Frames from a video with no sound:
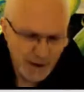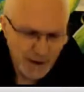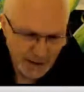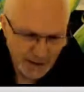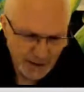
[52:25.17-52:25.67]

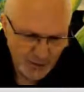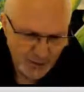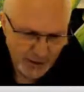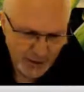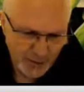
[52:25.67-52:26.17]
In
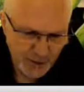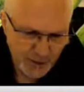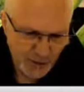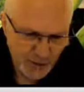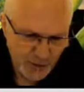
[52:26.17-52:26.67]
NLP,
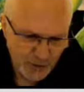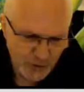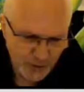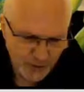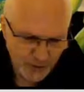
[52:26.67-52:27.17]
we use a lot
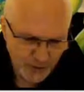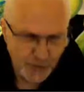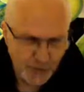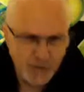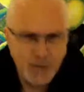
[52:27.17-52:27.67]
of things. For
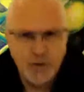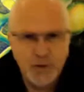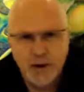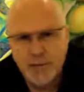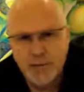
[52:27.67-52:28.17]
example,
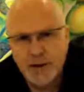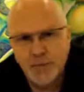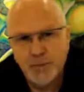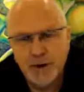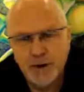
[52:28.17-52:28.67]

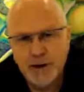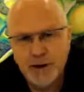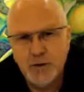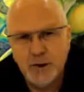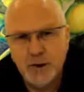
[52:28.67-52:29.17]
NLP, I
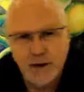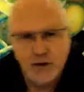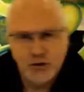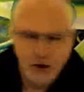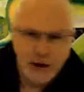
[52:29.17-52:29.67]

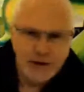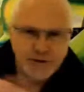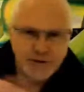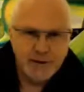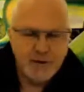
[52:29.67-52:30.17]
combine Chinese
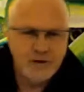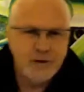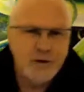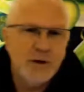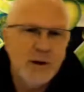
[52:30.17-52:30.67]

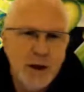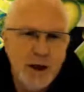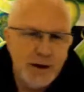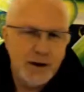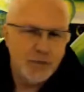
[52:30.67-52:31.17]
medicine, I
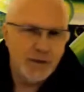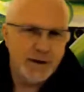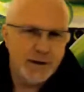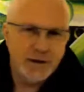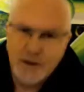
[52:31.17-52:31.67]

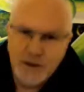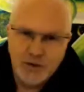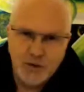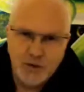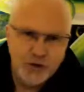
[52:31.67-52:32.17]
combine
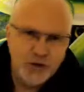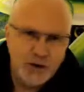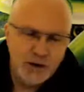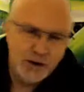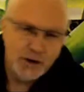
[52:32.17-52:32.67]

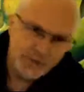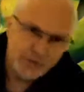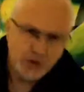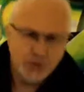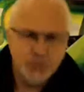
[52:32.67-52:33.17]
kinesiology, I even
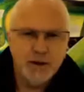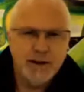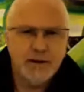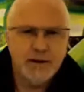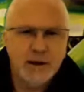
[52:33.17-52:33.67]

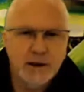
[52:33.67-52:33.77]
combine